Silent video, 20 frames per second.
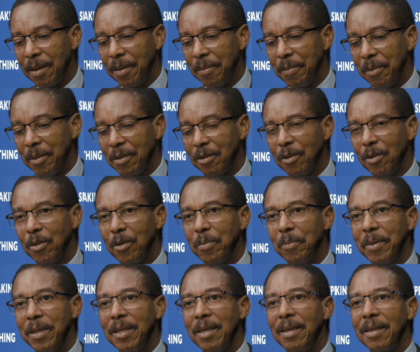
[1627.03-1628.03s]
Ms.
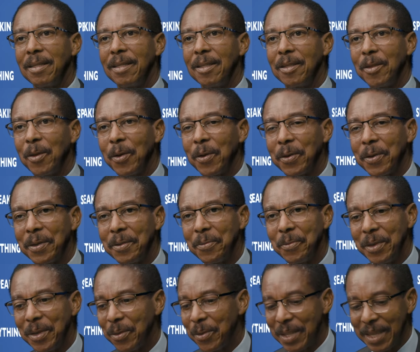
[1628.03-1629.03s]
Duncan,
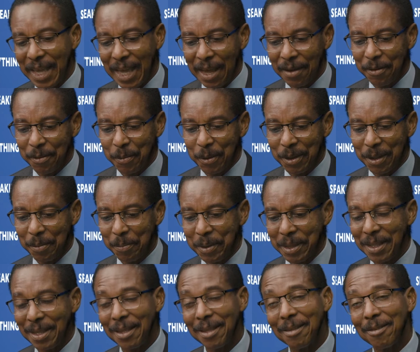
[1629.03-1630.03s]
we only have about a
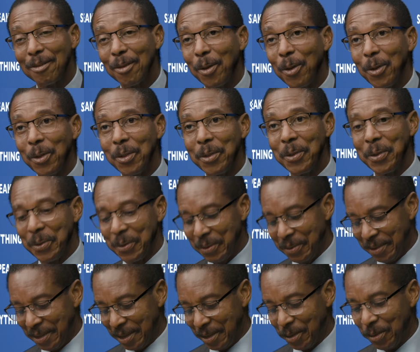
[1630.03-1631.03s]
minute. It's all
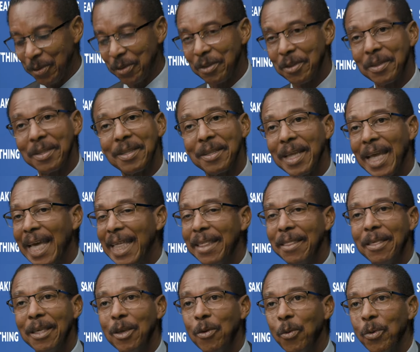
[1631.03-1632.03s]
yours in closing.
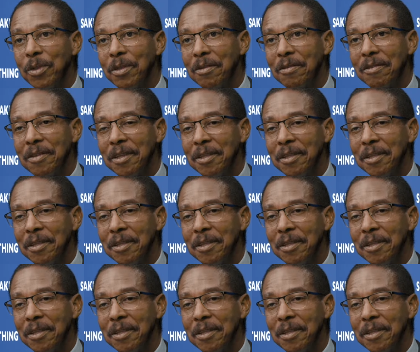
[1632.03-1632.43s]
Anything you want to say